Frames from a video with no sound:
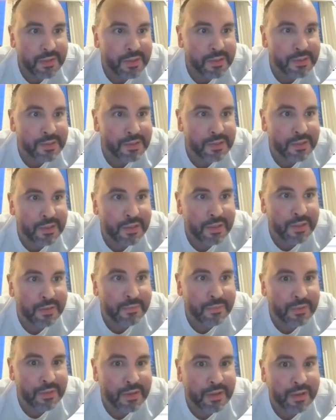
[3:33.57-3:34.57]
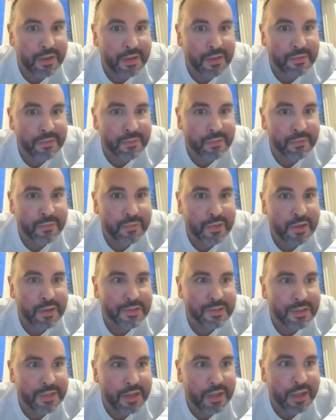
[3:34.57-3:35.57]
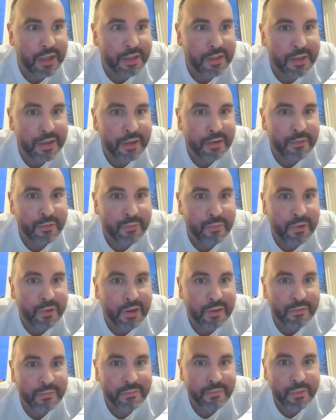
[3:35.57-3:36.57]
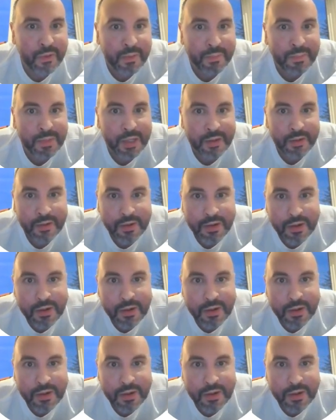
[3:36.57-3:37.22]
see if that works. Yeah, that'll work for me.